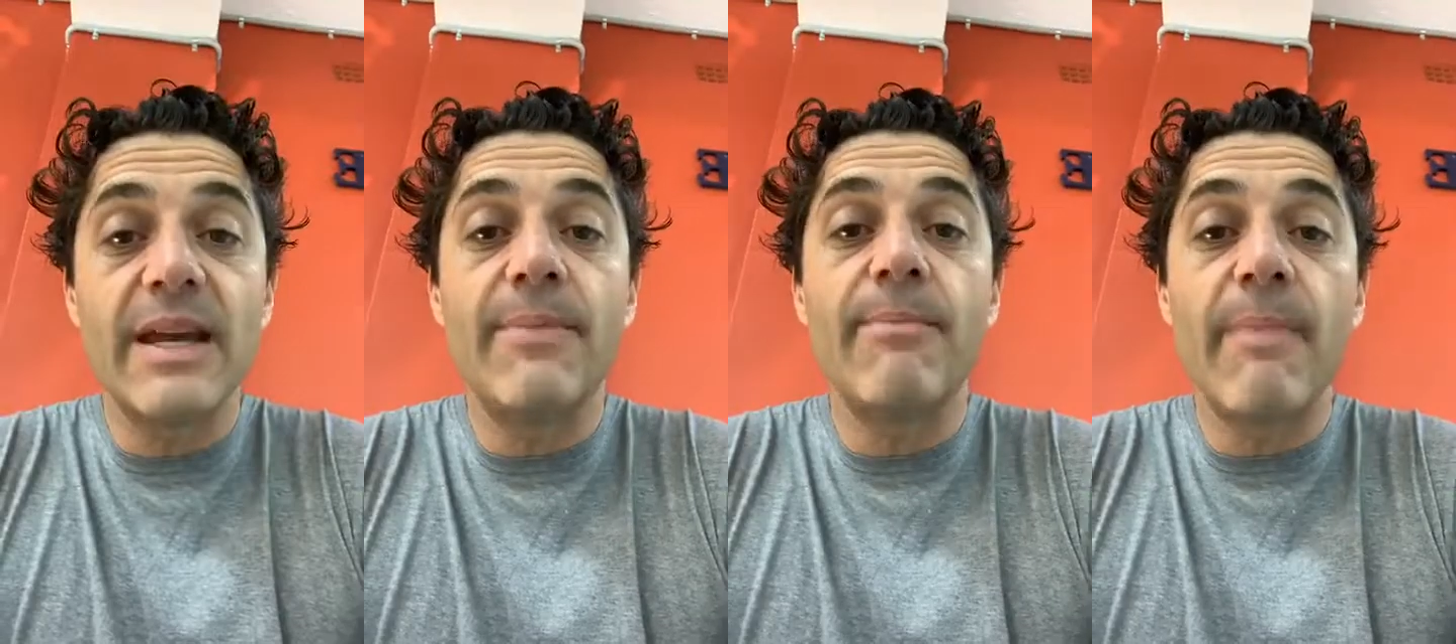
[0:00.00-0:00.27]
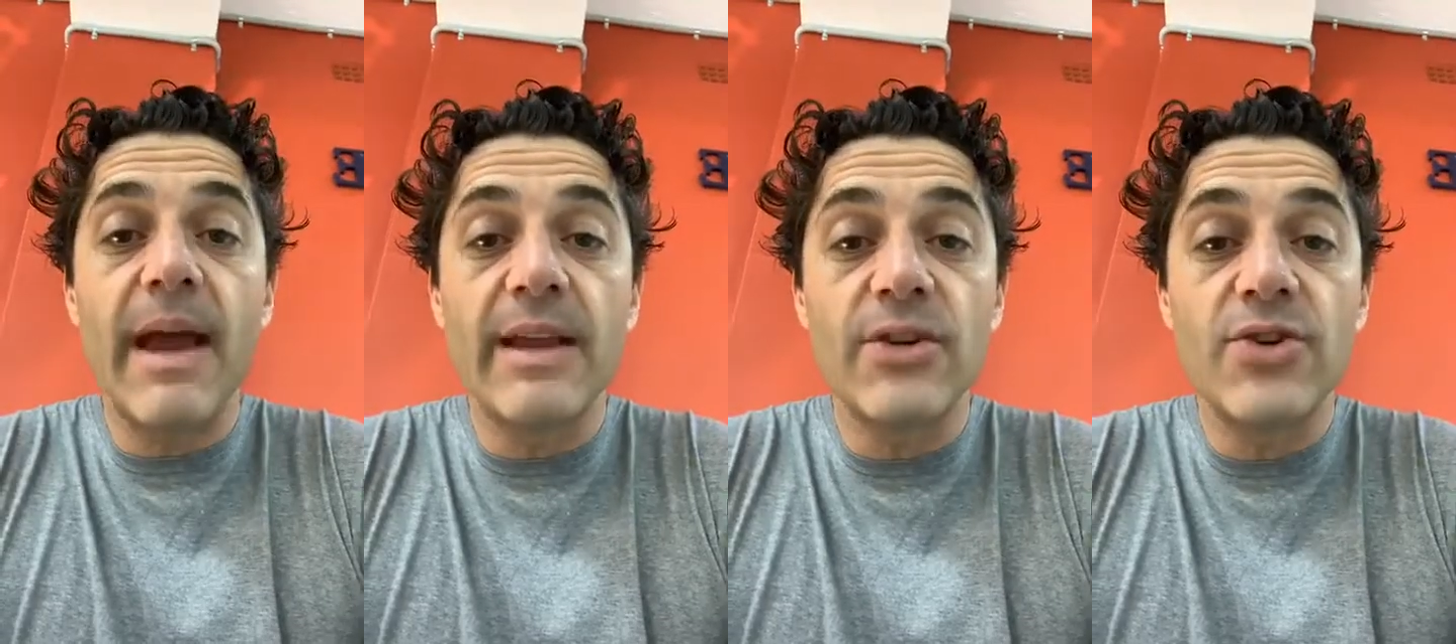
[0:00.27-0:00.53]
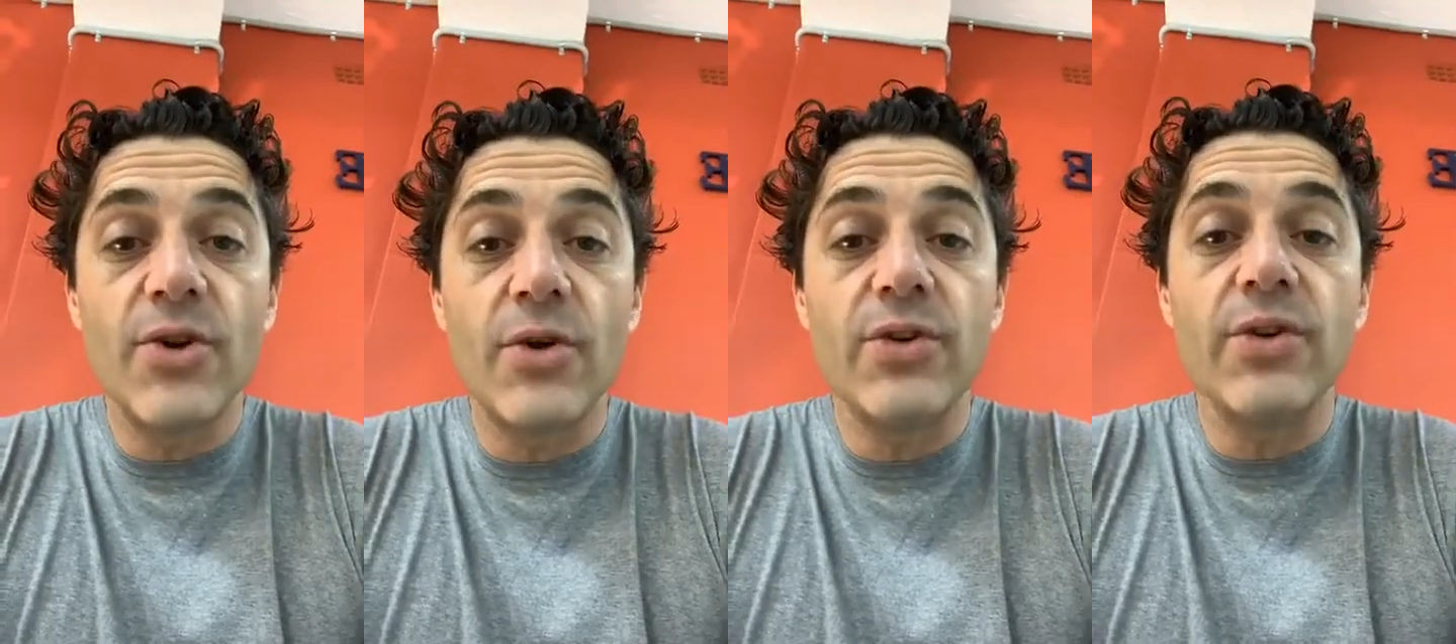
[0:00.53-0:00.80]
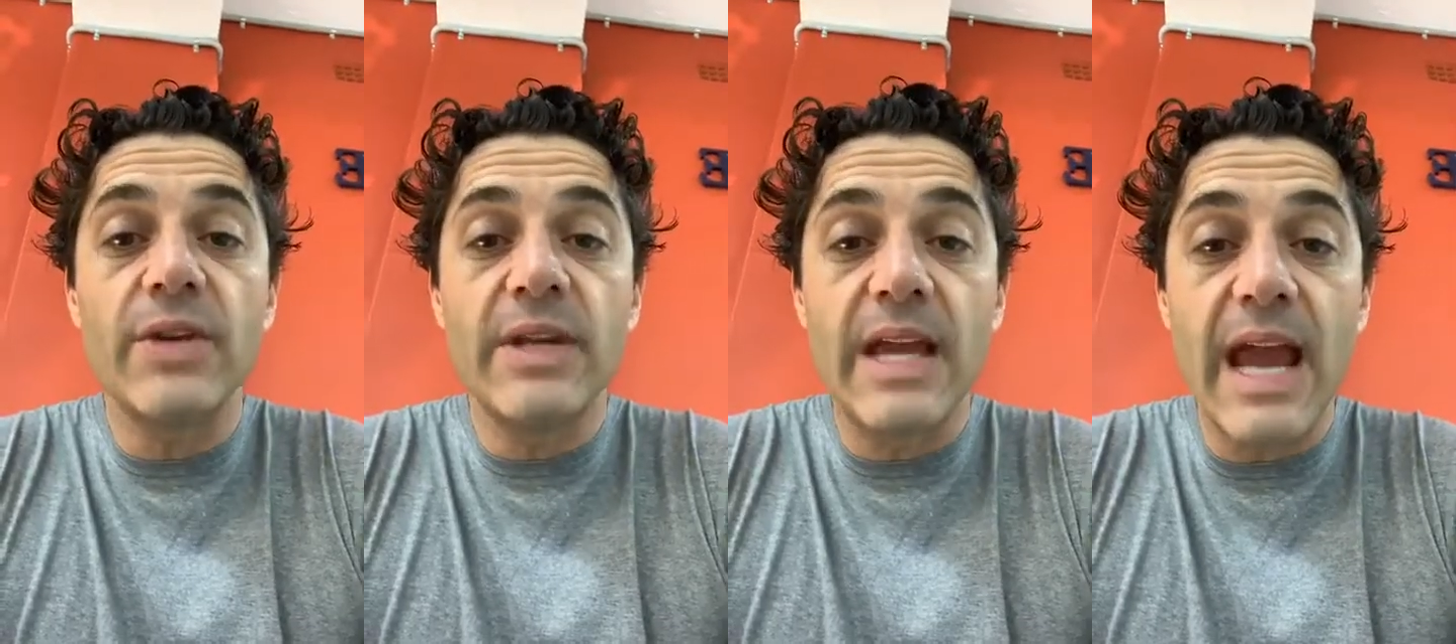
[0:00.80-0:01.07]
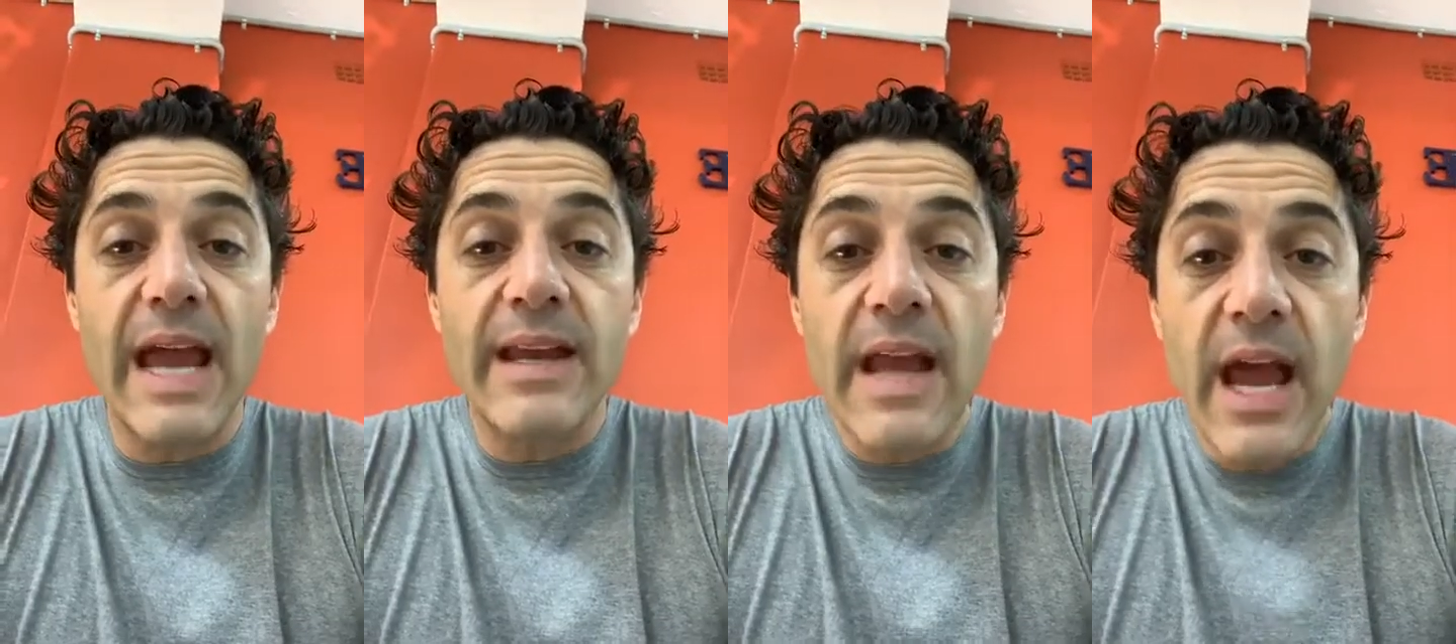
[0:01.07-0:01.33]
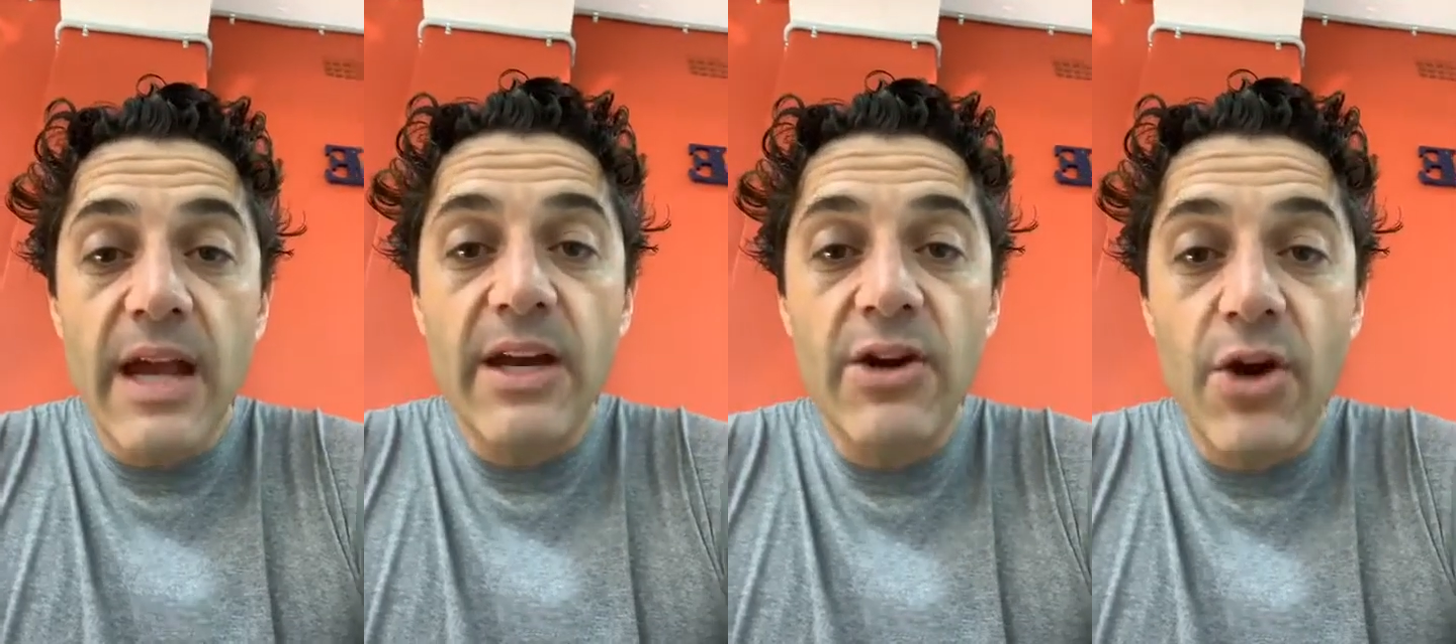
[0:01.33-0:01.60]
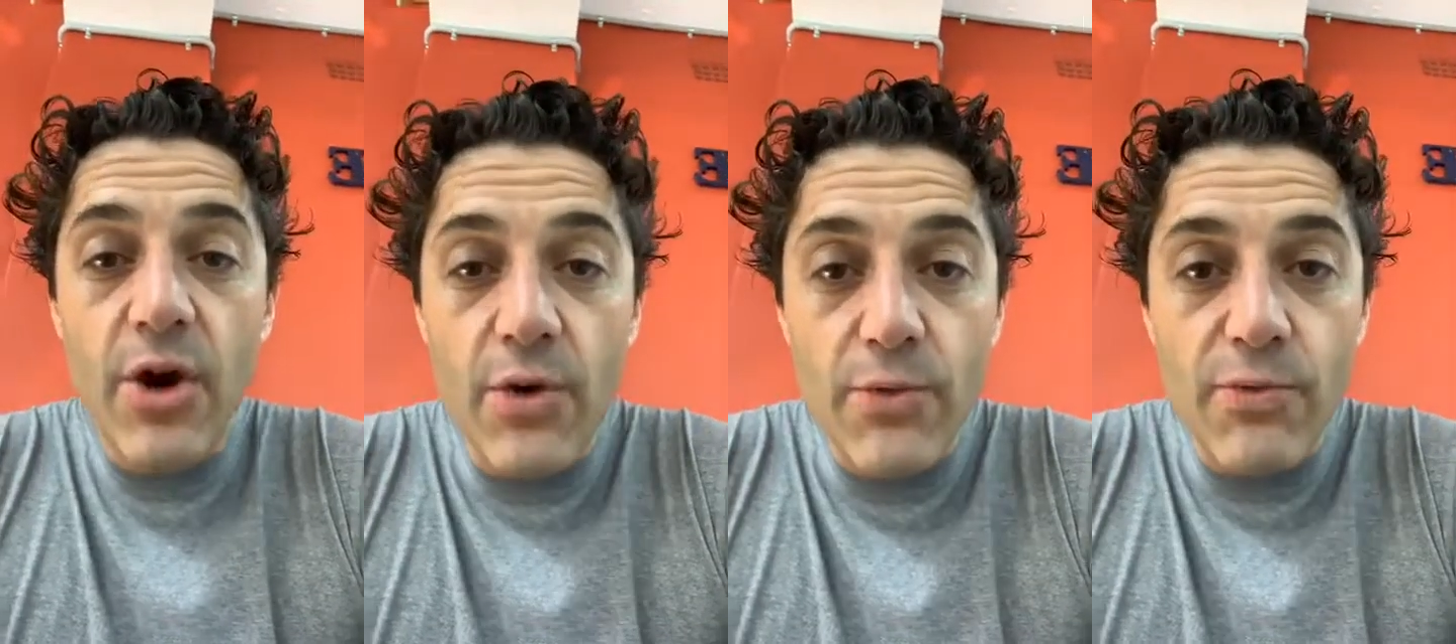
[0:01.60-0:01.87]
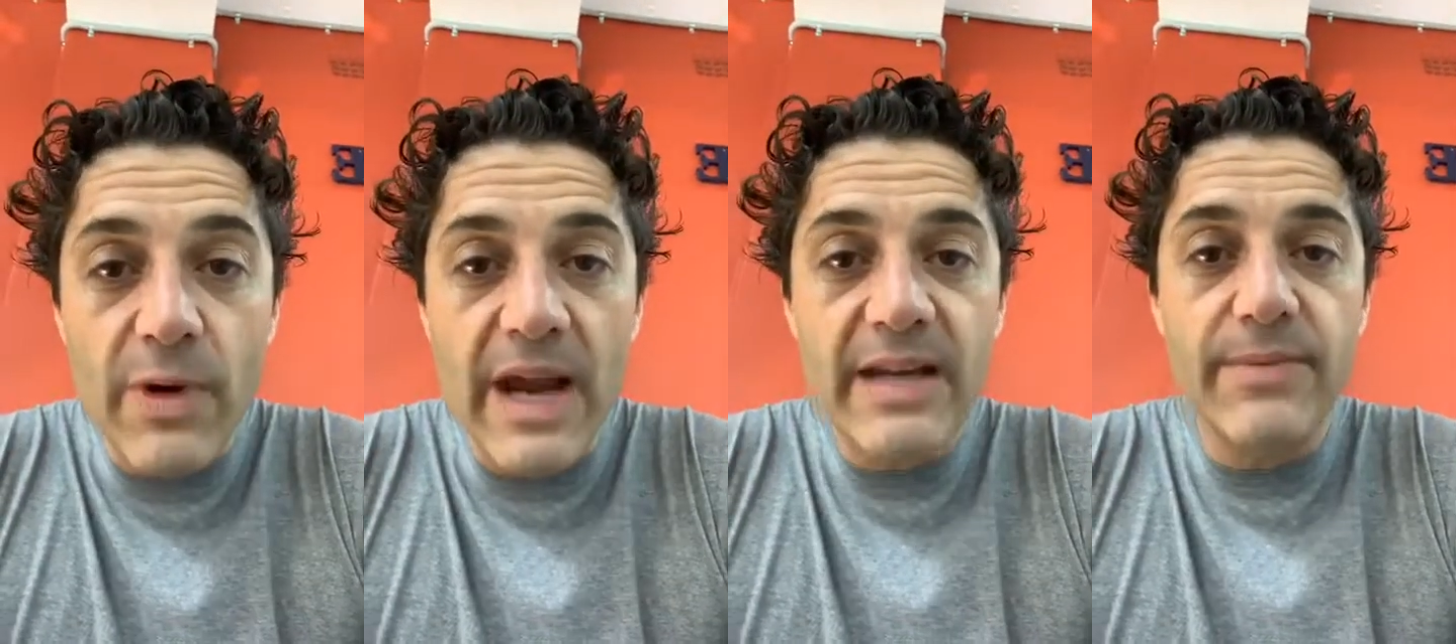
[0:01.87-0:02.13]
and make sure you get
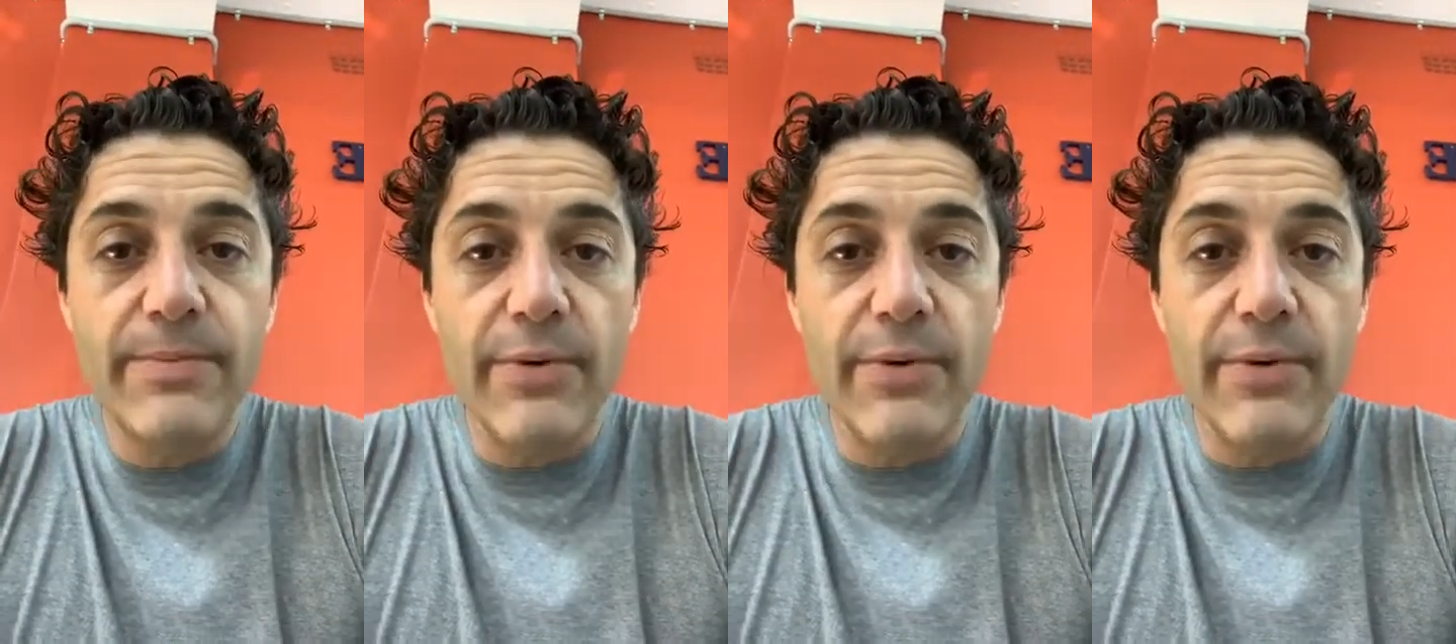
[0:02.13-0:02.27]
correct